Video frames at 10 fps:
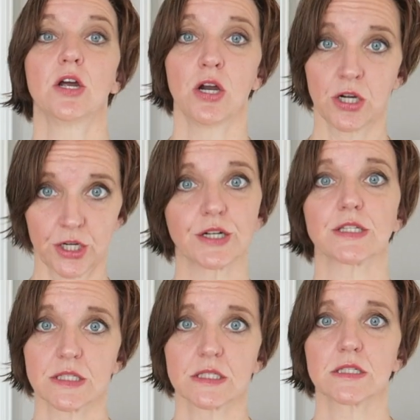
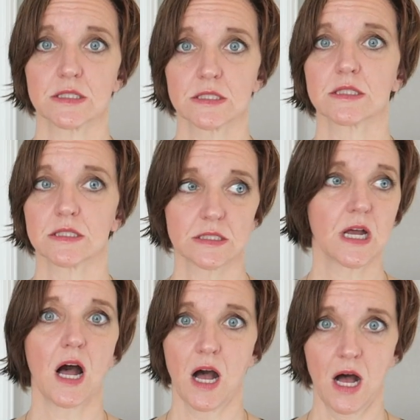hurts
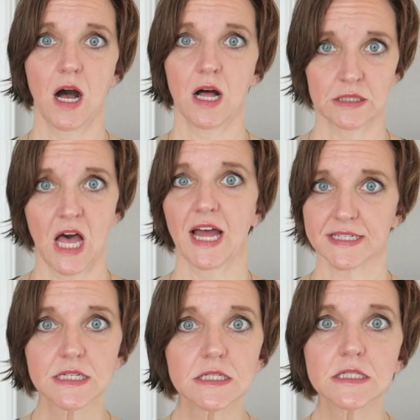a lot.